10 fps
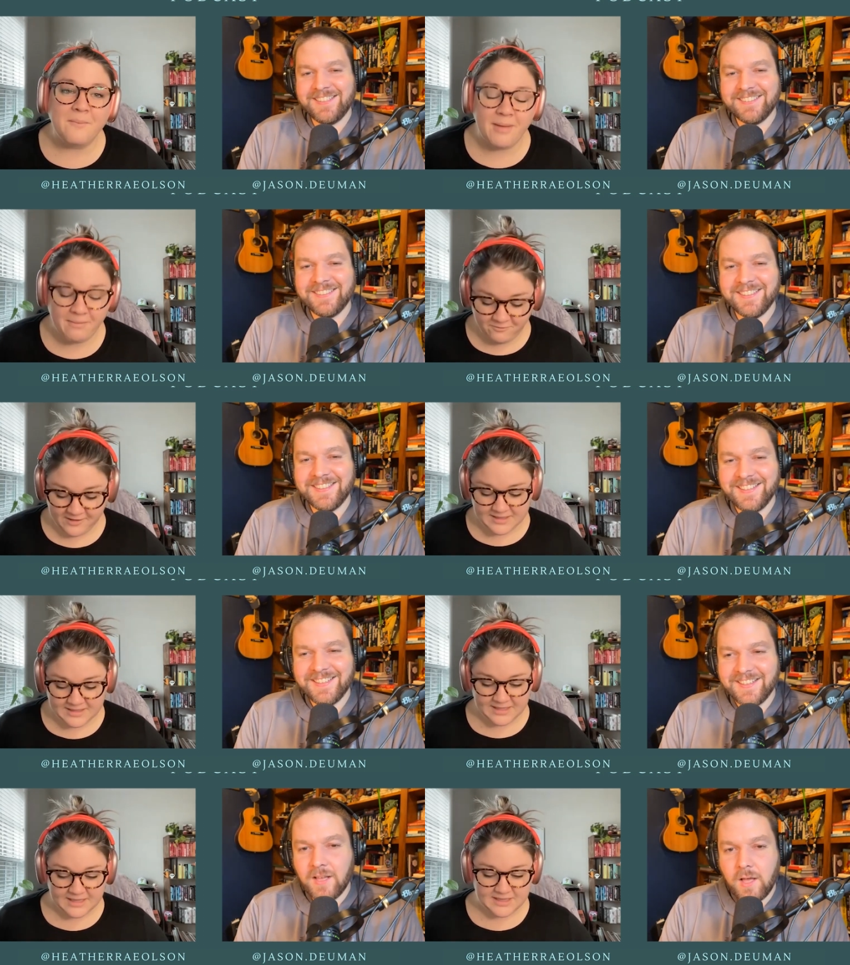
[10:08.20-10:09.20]

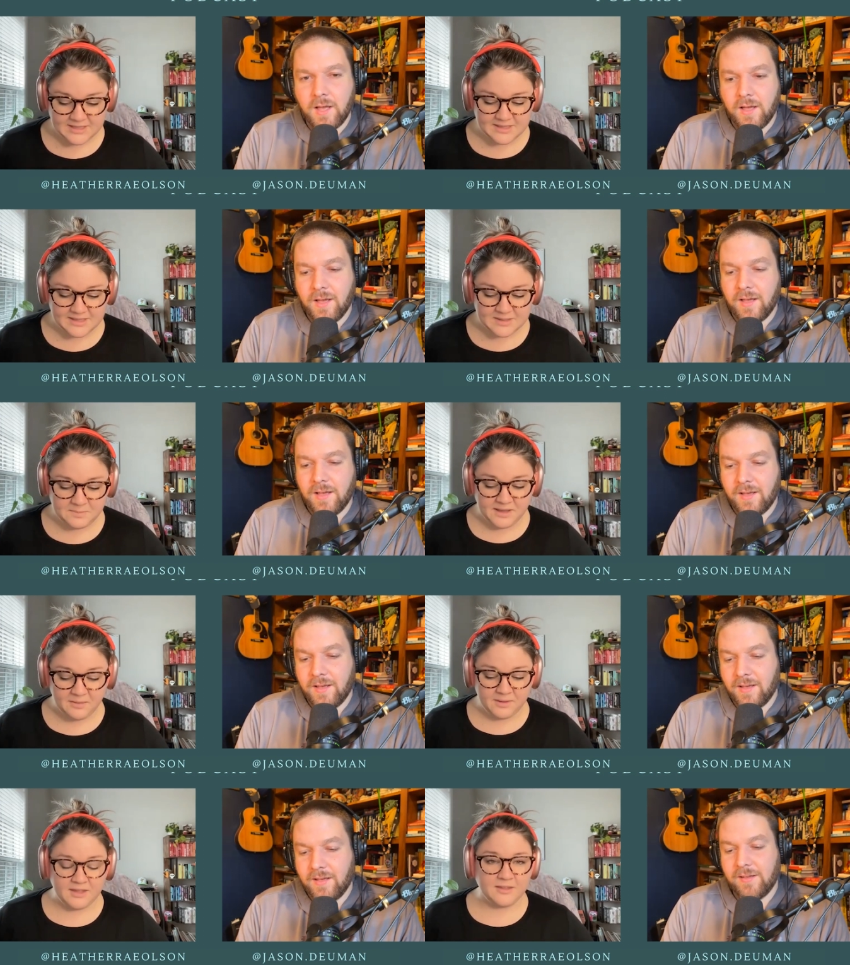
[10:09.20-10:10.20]
Speaker 1: Memphis is
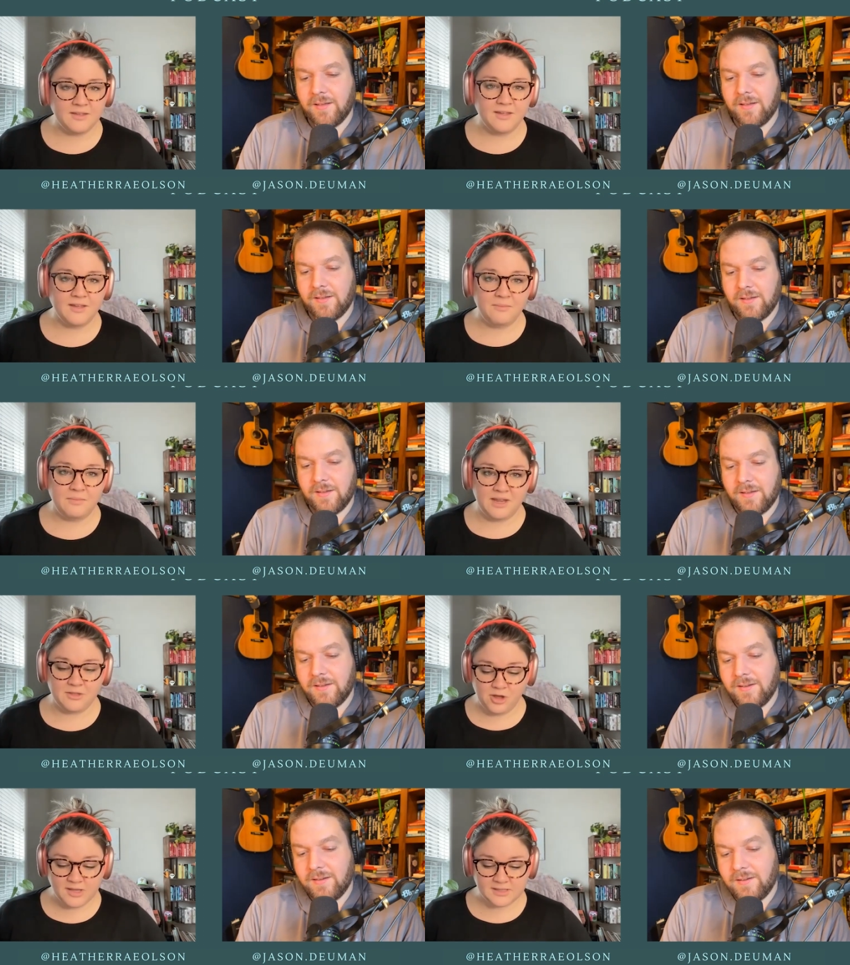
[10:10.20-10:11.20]
becoming a mini
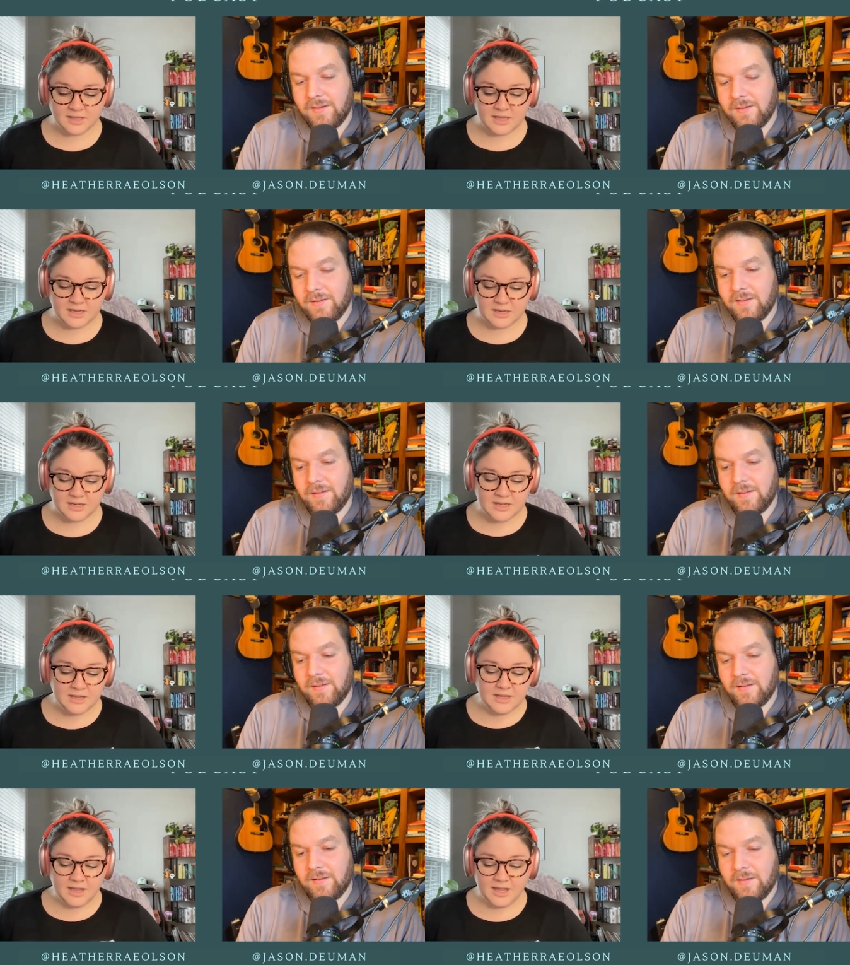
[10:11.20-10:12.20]
Jocelyn
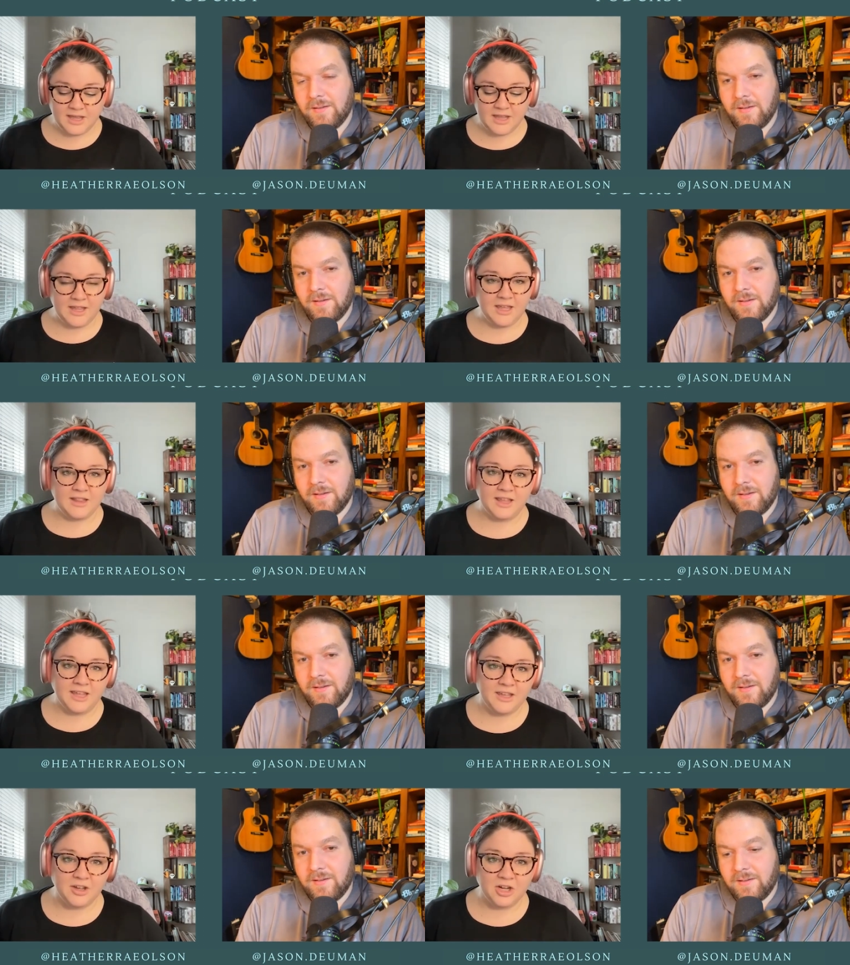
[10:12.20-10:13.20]
at, uh, in
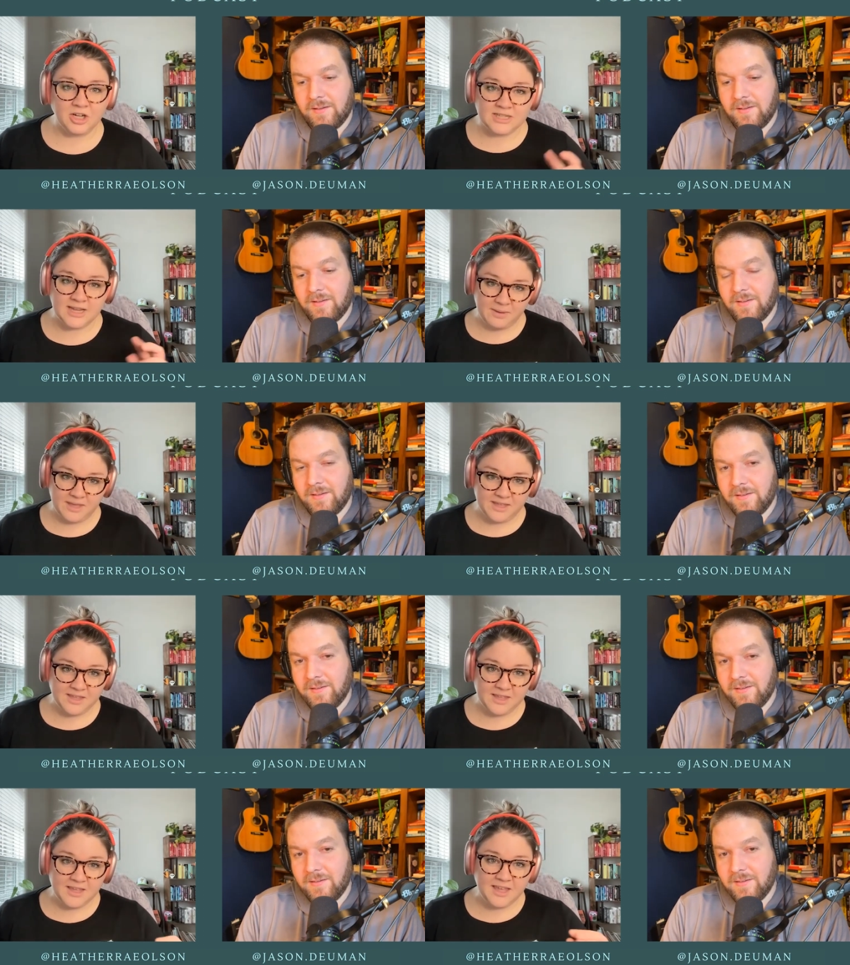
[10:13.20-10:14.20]
like her
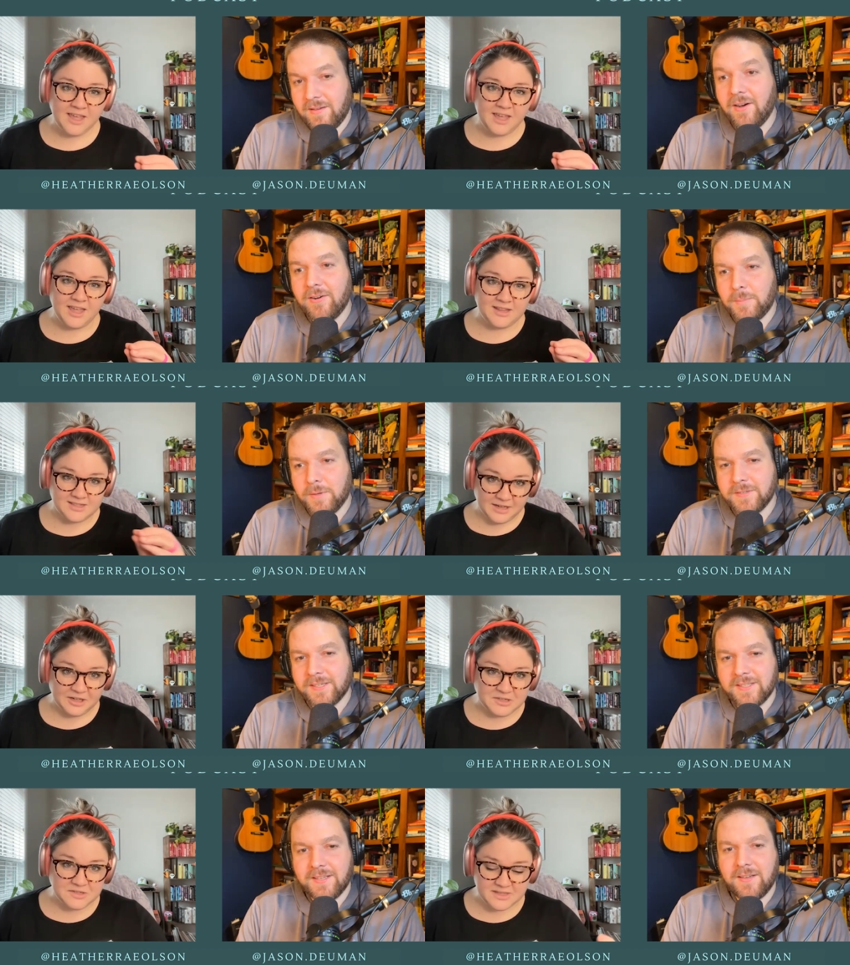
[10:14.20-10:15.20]
timing oh, and perfect.
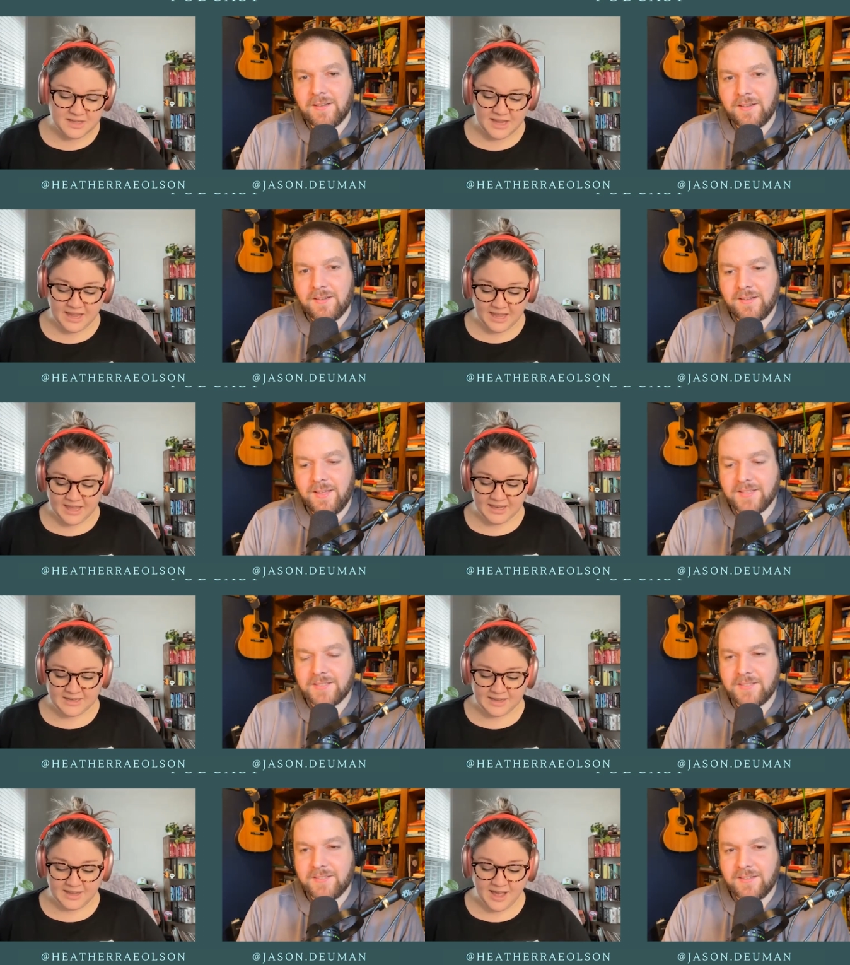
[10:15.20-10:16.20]
zingers.
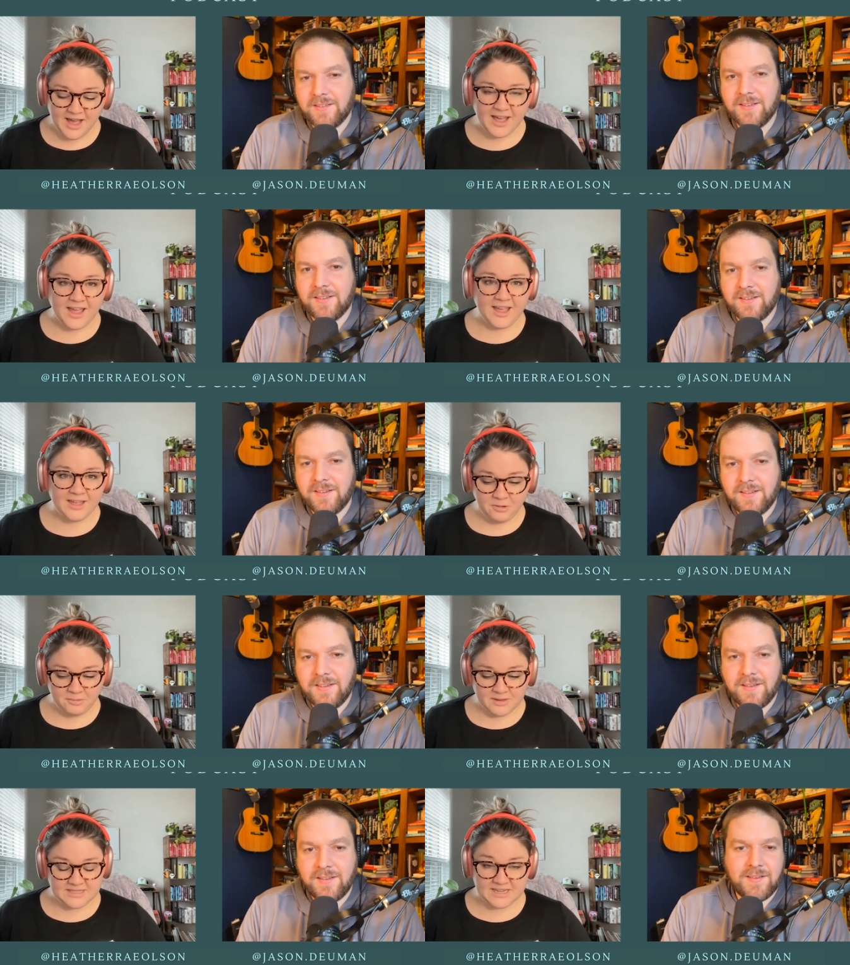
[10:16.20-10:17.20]
And nice. I
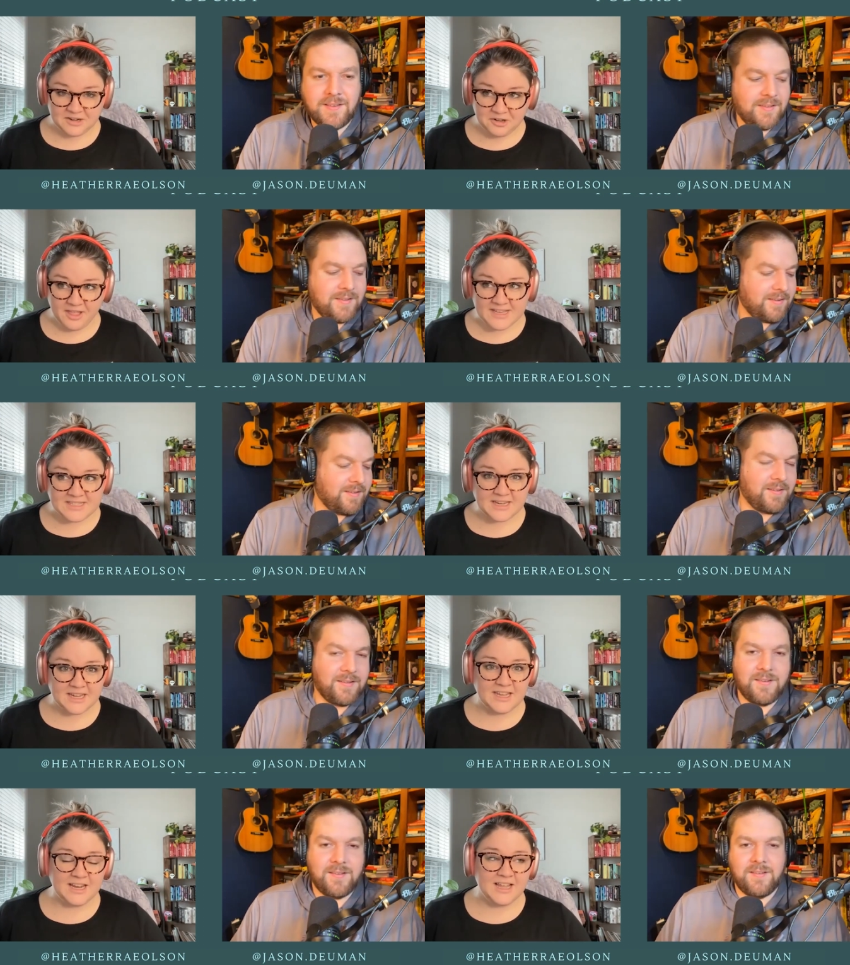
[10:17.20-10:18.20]
we went to dinner last
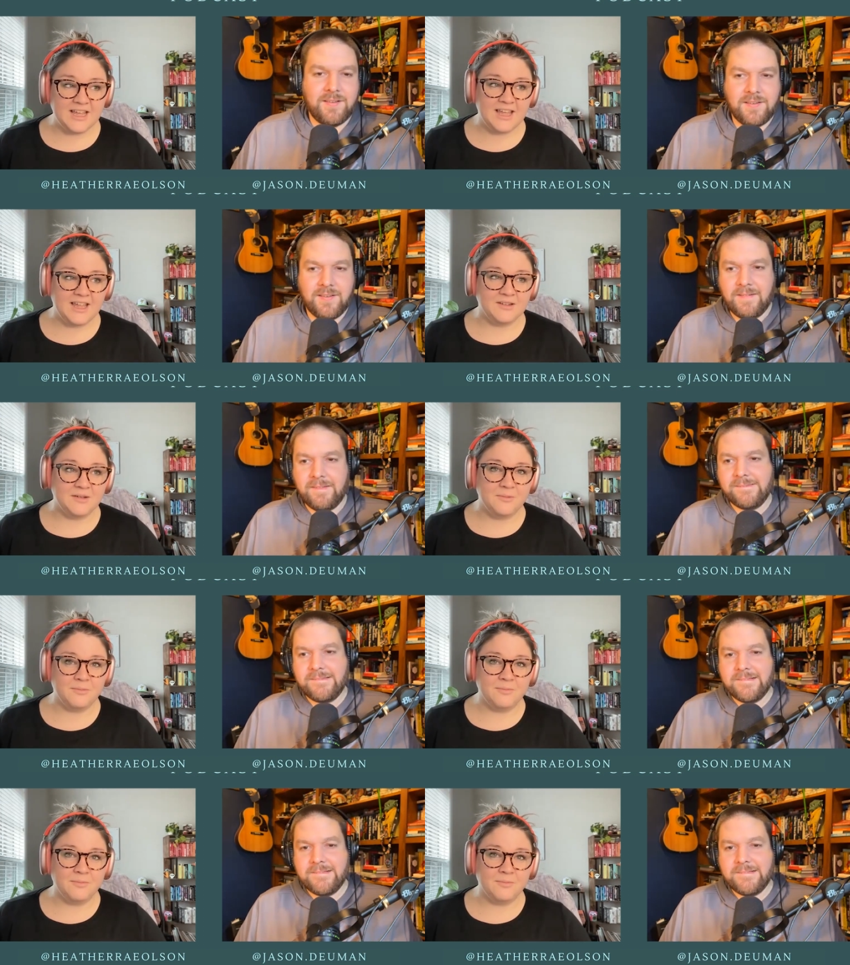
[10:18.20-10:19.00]
night and